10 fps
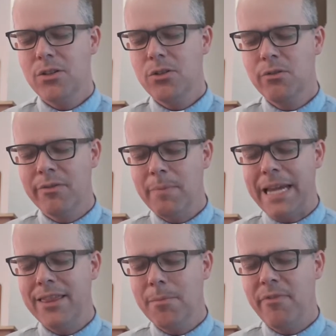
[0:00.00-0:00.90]
You have
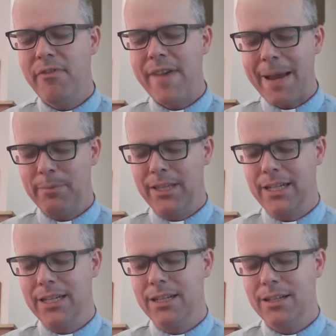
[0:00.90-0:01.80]
made them family.